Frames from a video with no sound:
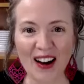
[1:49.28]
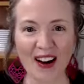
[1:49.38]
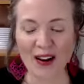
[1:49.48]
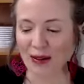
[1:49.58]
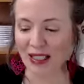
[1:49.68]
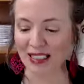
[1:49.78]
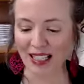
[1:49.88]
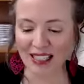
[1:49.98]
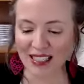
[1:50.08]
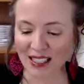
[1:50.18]
I'm
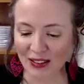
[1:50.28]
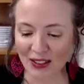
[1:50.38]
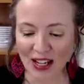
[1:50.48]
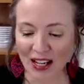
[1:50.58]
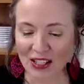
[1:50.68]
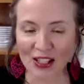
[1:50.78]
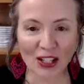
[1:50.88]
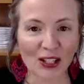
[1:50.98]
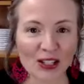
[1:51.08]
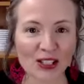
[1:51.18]
excited to
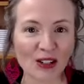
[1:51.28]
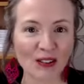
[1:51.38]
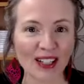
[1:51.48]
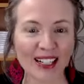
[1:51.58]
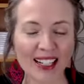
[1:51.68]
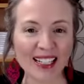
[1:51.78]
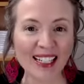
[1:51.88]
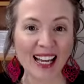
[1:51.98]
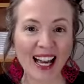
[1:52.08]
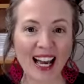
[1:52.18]
share your story
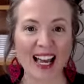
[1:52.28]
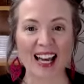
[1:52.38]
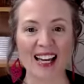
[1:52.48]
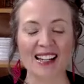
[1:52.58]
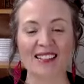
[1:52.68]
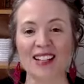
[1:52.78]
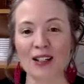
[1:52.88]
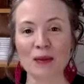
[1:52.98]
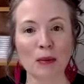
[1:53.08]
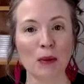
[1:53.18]
and
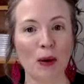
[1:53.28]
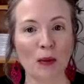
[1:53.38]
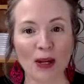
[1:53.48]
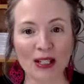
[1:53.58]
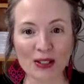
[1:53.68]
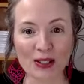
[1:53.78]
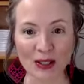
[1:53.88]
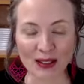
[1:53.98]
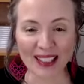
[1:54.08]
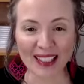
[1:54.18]
talk to people about what you're
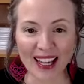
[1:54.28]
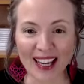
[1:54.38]
doing.